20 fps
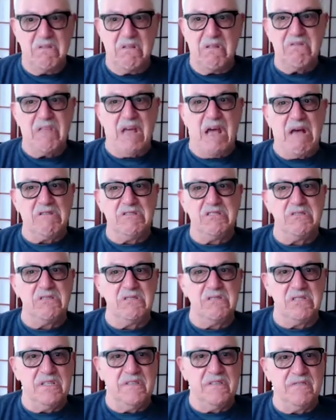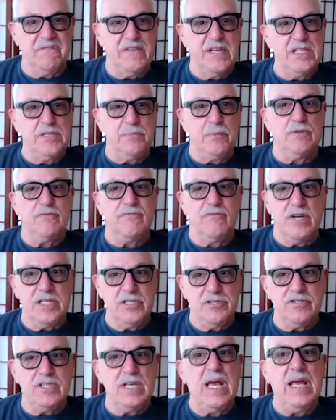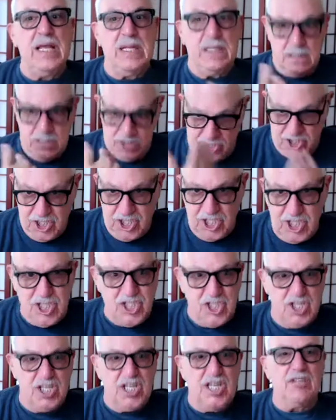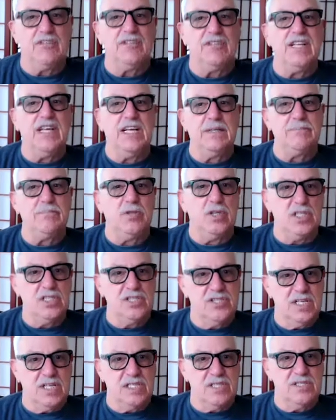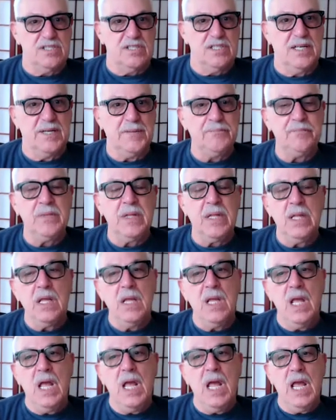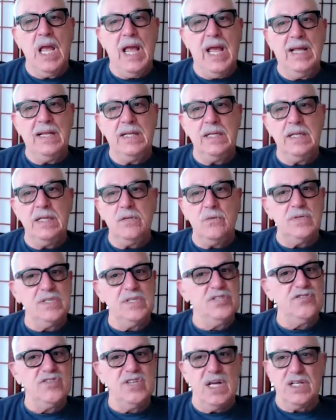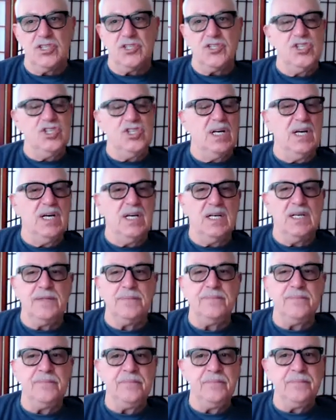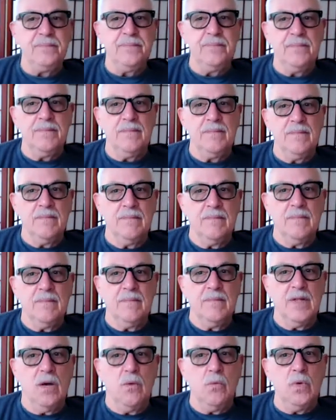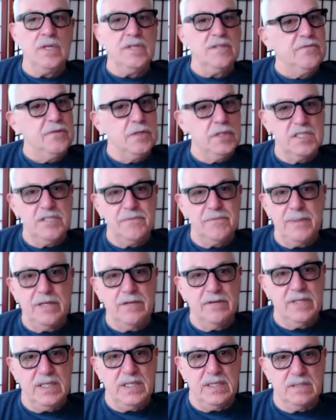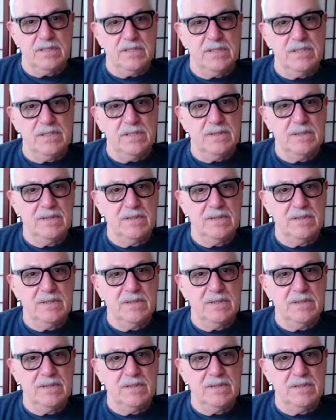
thousands of Facebook friends, and she shared that process. And it was such a wonderful experience.